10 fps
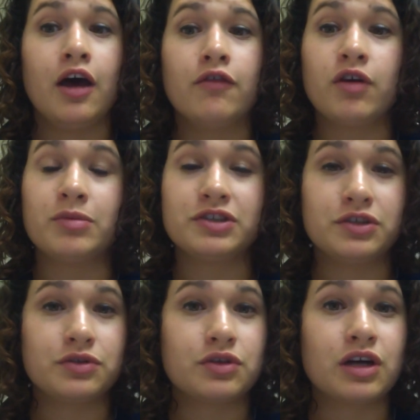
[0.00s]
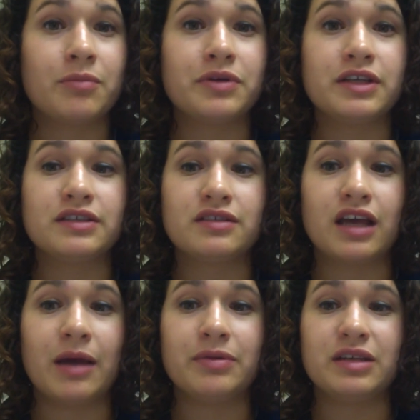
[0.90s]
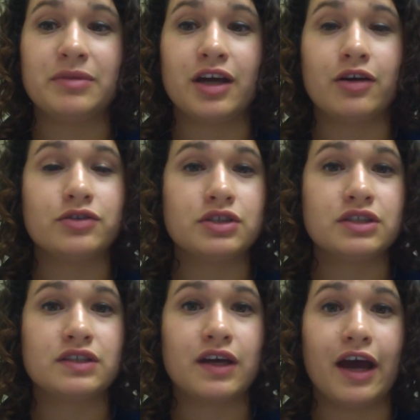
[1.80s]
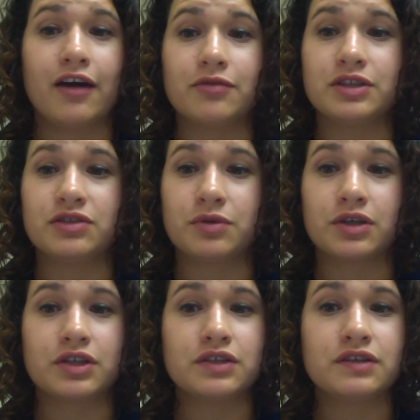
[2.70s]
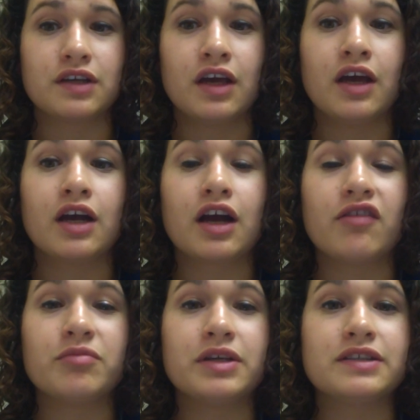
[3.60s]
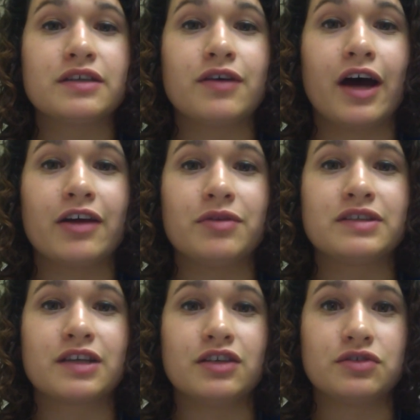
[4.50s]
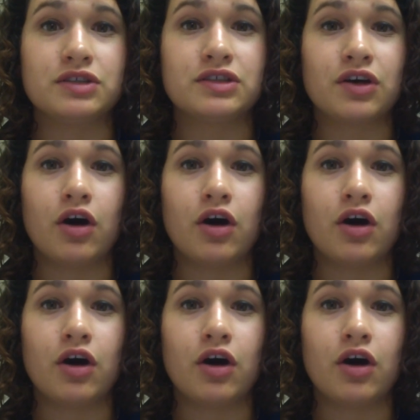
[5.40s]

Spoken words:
pharmaceutical companies, epidemiologists, outreach workers, governments of high-risk countries.